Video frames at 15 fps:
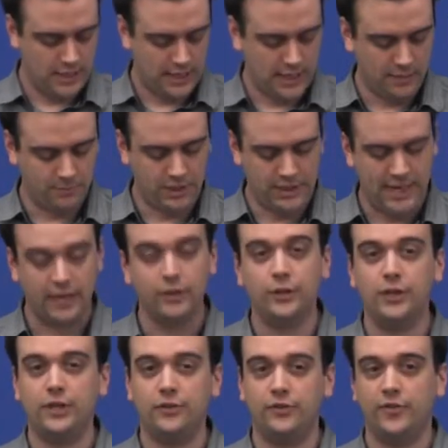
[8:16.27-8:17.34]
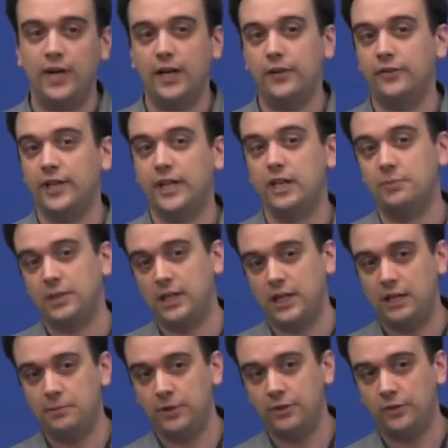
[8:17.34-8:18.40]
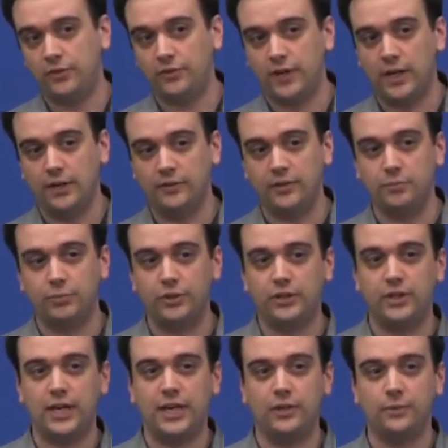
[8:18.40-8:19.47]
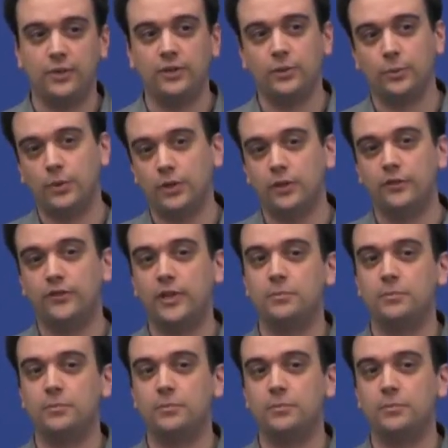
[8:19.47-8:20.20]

can be downloaded as files, they can be emailed as files, and printed anywhere in the world.